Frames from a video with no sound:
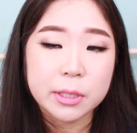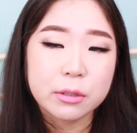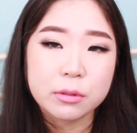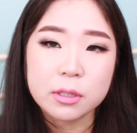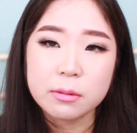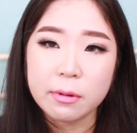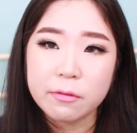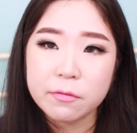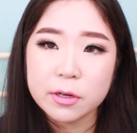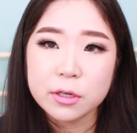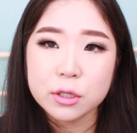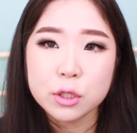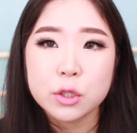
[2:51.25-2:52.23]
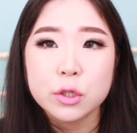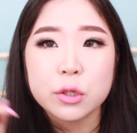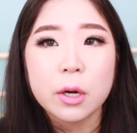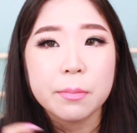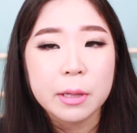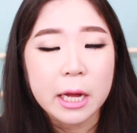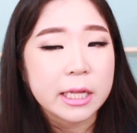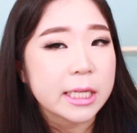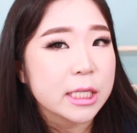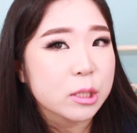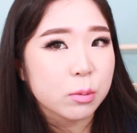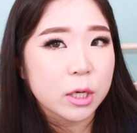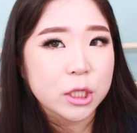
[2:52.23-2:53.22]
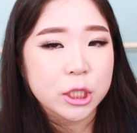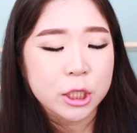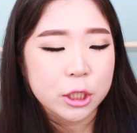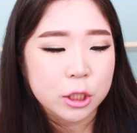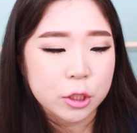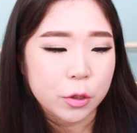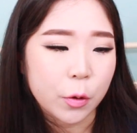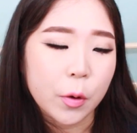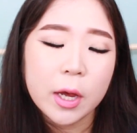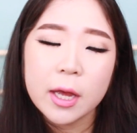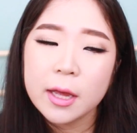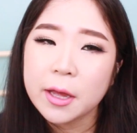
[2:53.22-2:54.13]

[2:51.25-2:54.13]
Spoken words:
using my fingers to apply these swatches, so